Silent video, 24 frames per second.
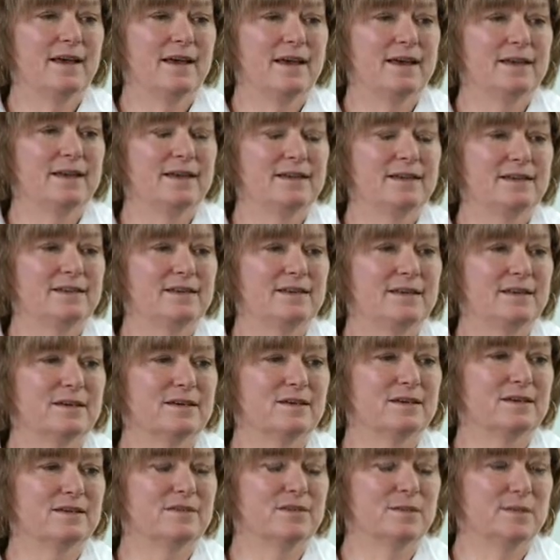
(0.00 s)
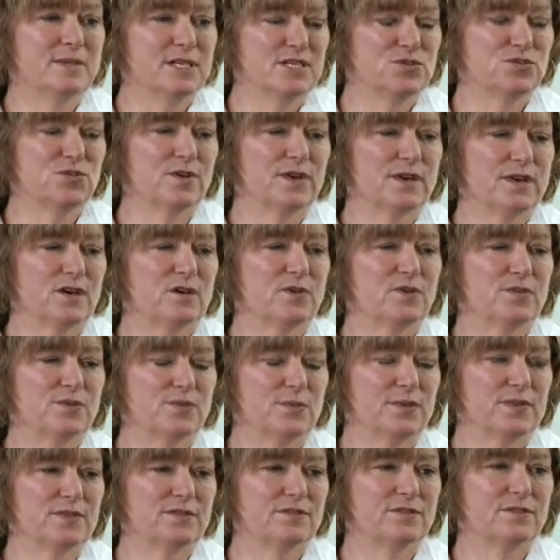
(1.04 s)
and the Ministry of Health
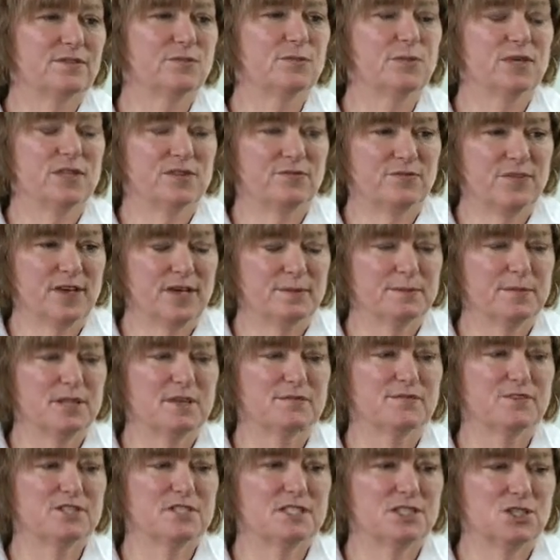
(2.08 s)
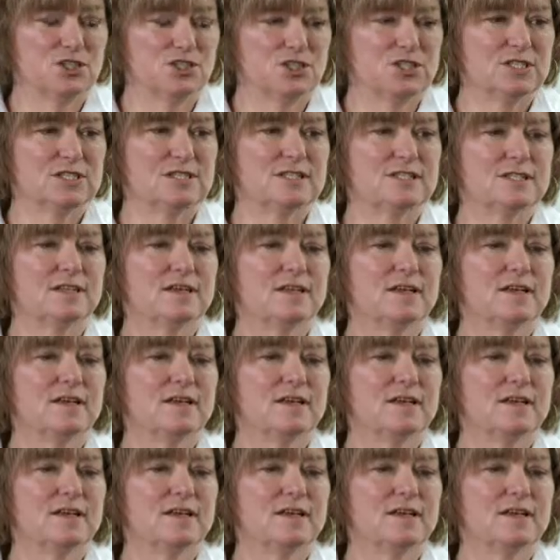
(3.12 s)
with family physicians.